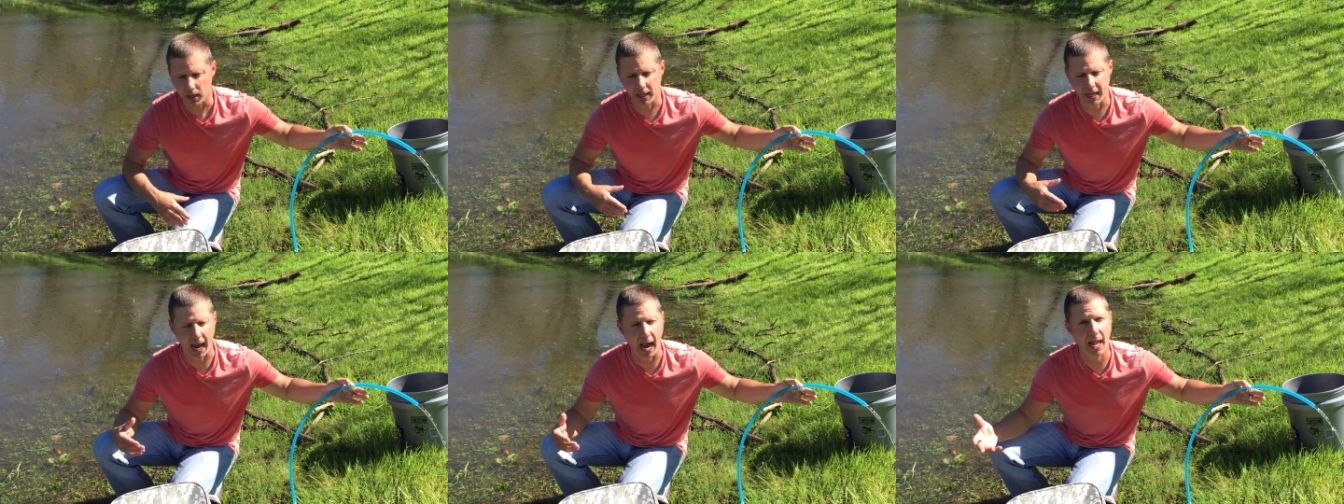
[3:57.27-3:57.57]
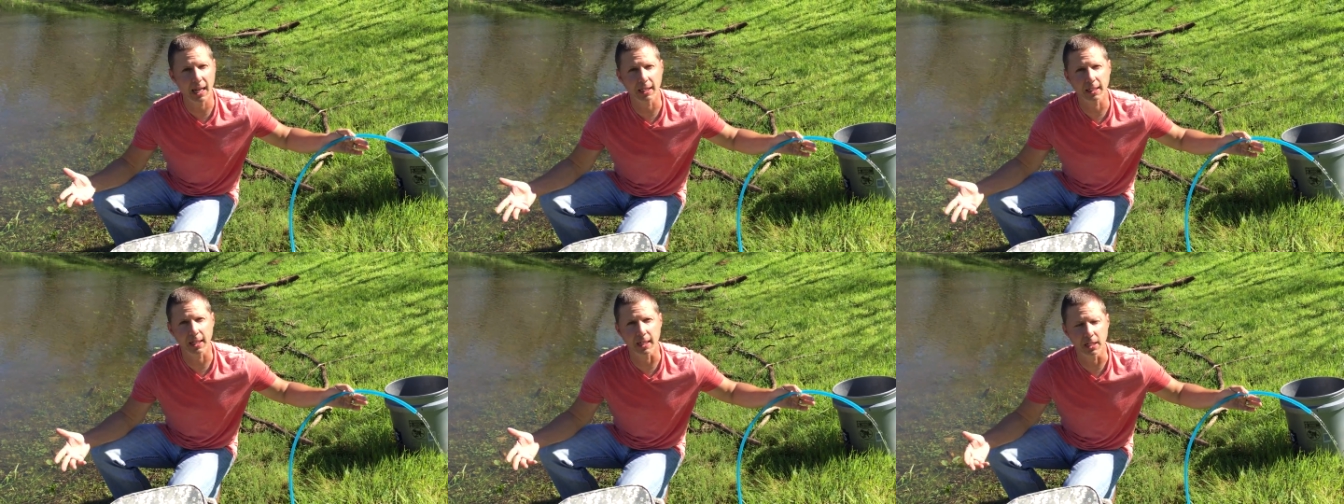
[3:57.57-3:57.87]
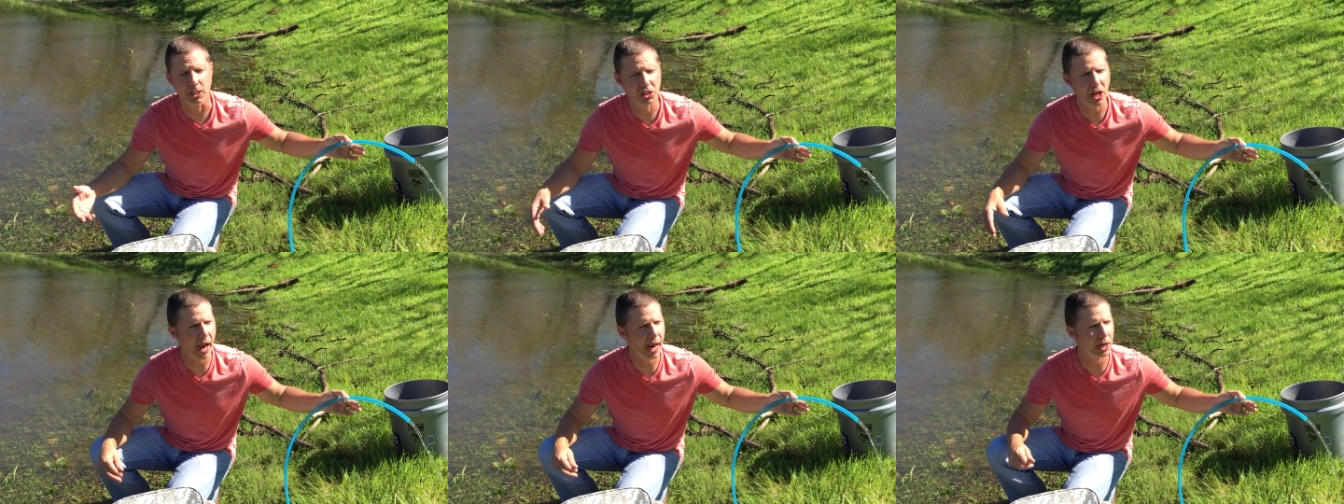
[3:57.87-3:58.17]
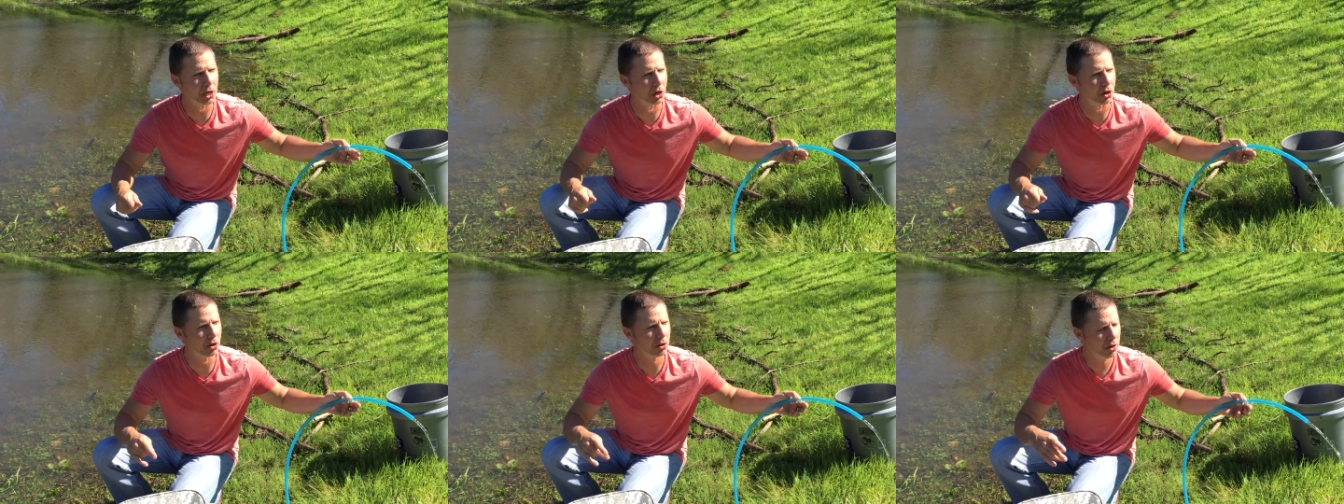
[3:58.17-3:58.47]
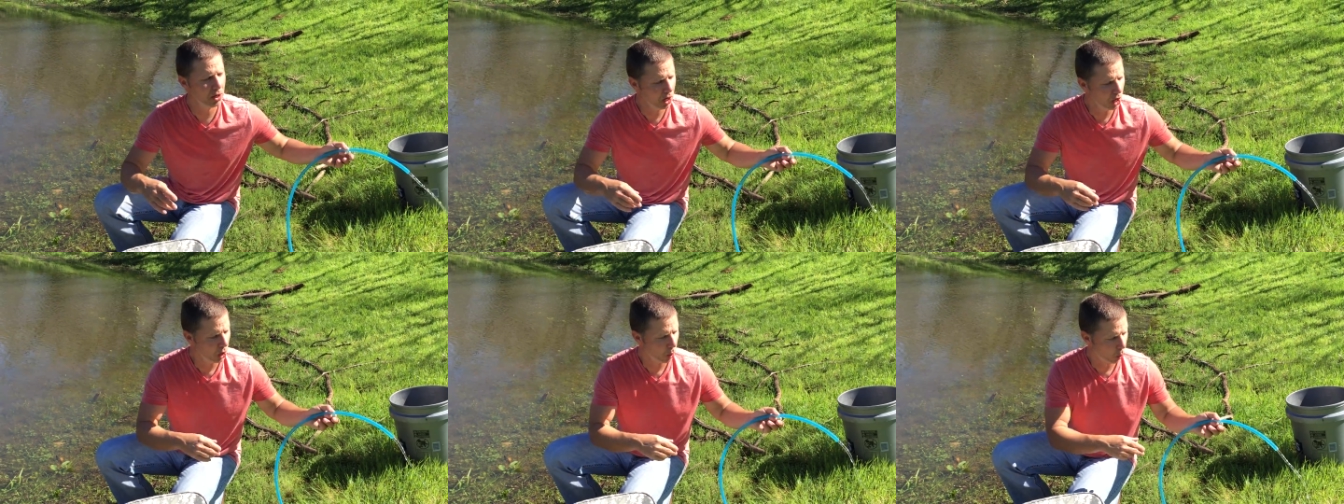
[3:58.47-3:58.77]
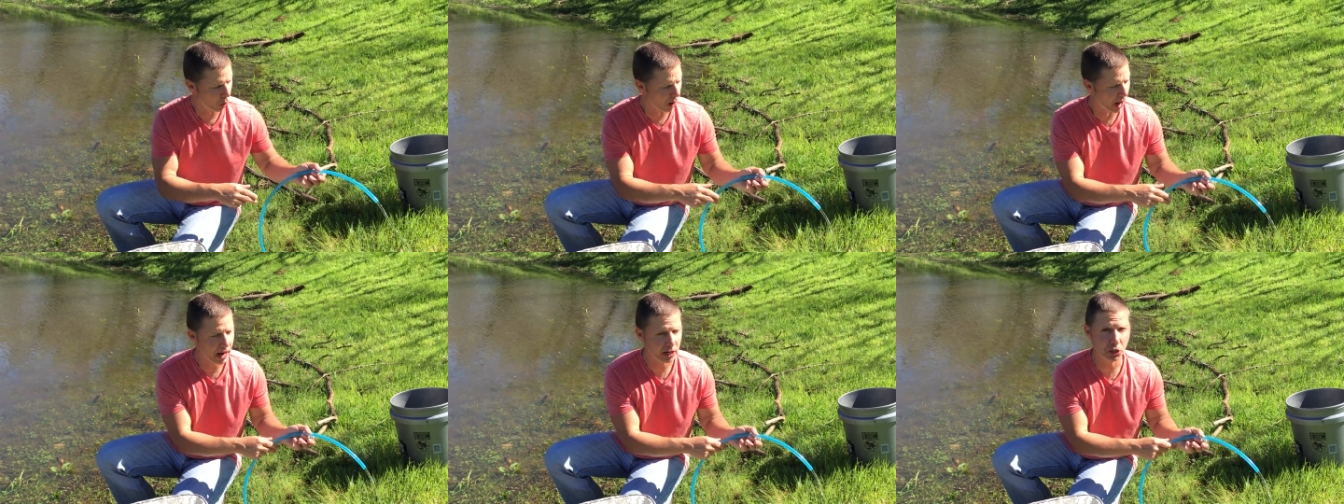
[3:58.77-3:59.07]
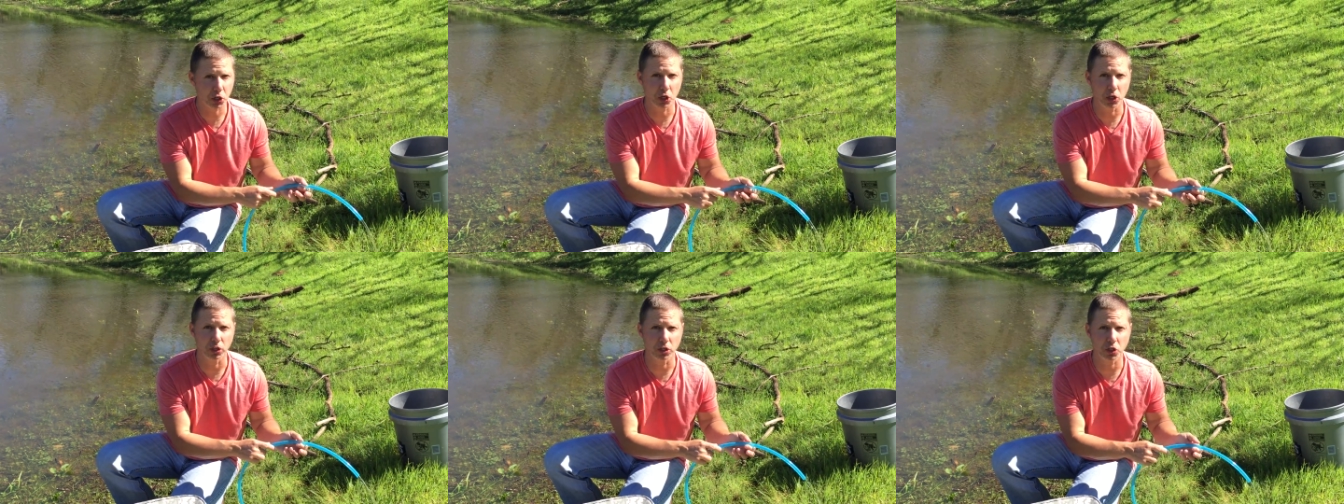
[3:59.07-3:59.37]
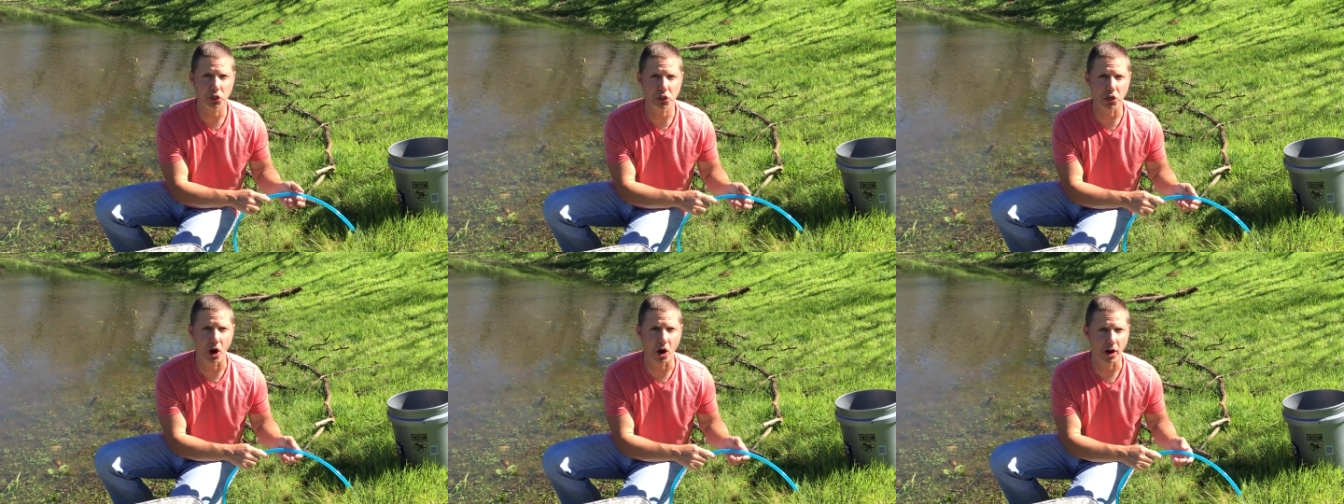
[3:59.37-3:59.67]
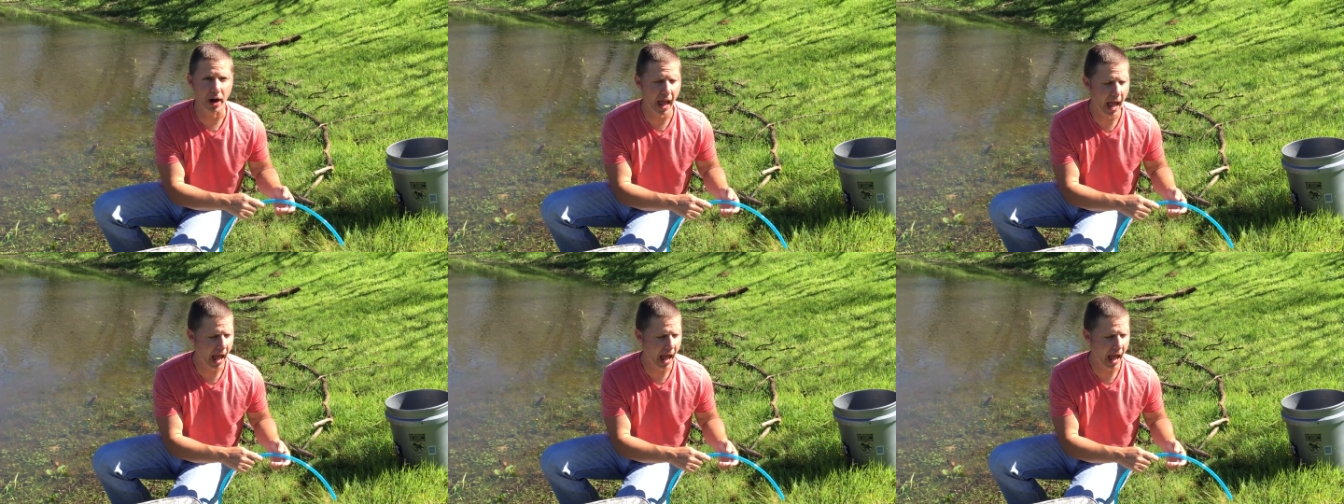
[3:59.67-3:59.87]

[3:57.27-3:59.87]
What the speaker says: gallon container. We're actually gonna start